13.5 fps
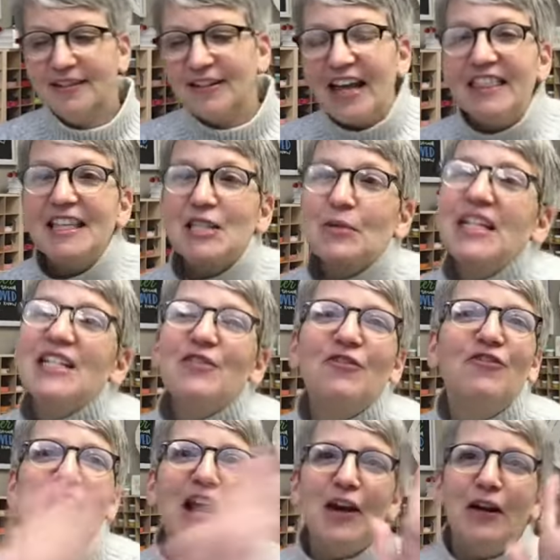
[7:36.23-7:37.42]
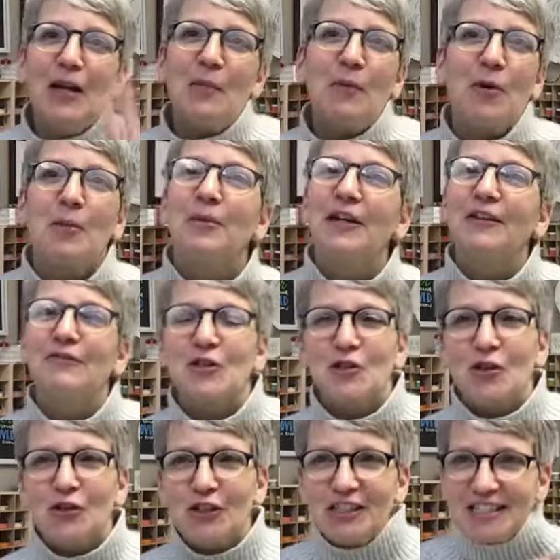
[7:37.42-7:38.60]
Okay, this one is very appropriate for
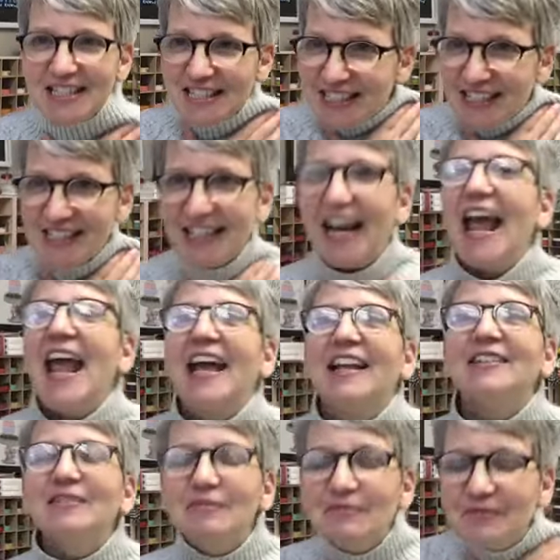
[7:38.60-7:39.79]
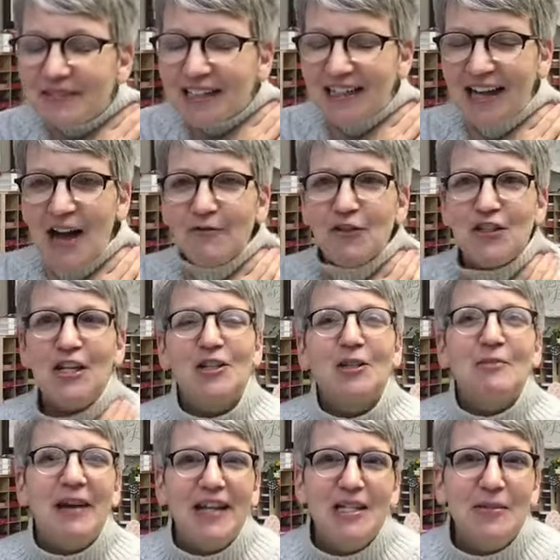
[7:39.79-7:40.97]
social distancing and the conversation
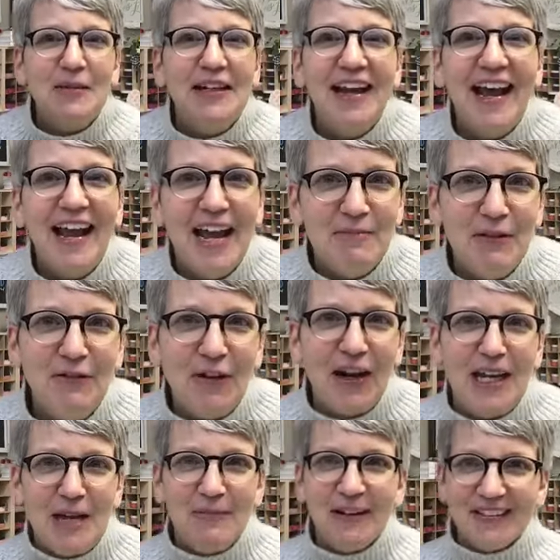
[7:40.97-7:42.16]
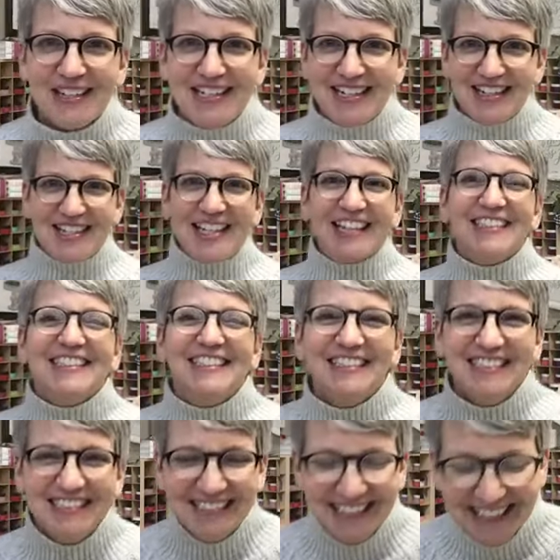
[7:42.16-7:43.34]
my husband and I had before I came down the stairs.
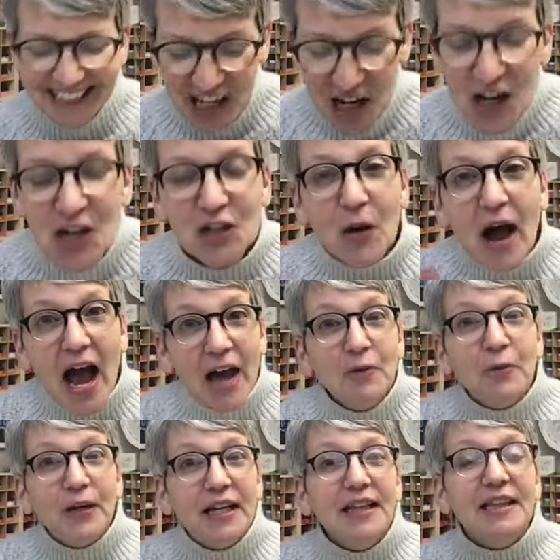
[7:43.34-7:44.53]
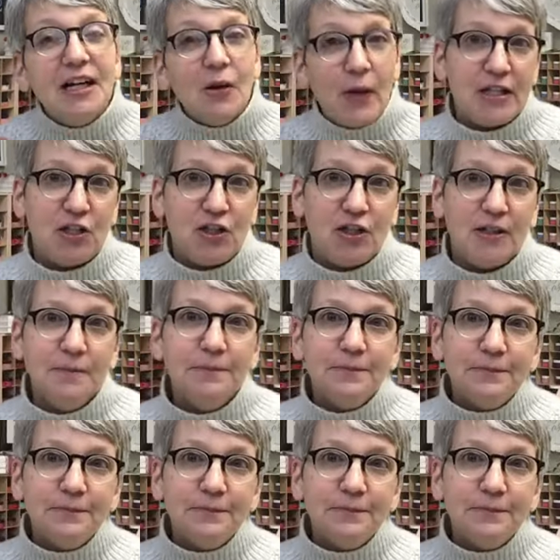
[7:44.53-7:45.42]
So I read the question,